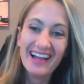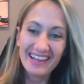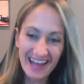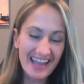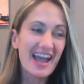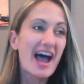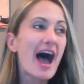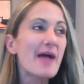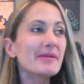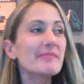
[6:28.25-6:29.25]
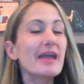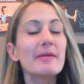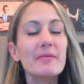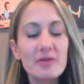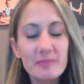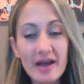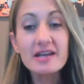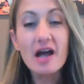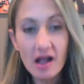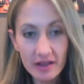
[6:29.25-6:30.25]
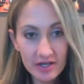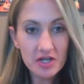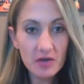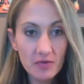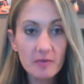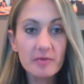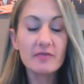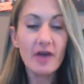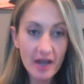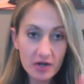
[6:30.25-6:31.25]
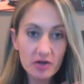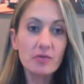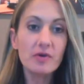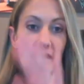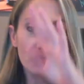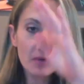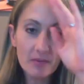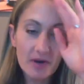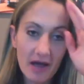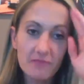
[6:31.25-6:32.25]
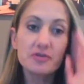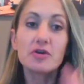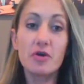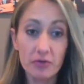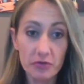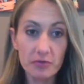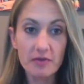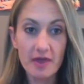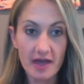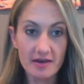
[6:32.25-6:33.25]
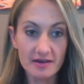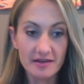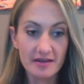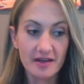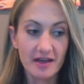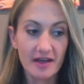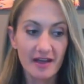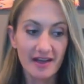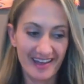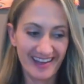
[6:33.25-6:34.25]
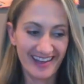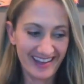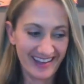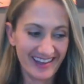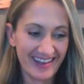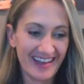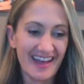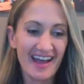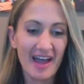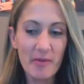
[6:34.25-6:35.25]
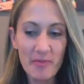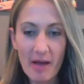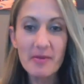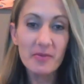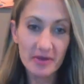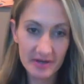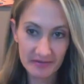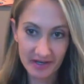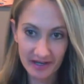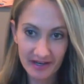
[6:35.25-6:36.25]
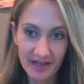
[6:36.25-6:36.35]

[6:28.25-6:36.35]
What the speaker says: Like, I mean, maybe with my knowledge I would, but if I knew what I would have to go through then, I probably wouldn't have done it.